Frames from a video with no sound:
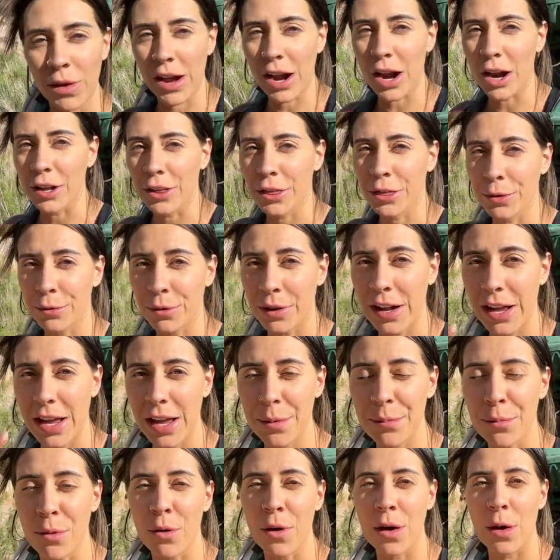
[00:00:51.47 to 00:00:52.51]
are
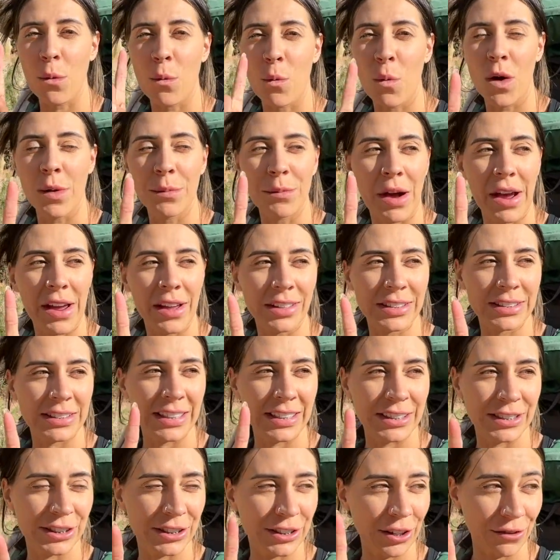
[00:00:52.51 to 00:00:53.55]
3.1 miles
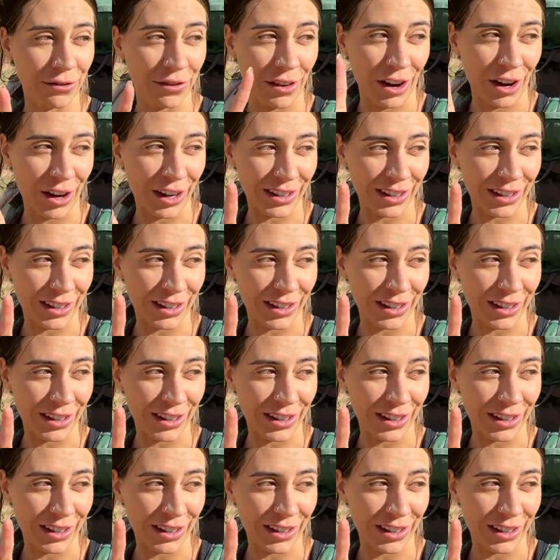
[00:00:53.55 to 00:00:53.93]
in so far.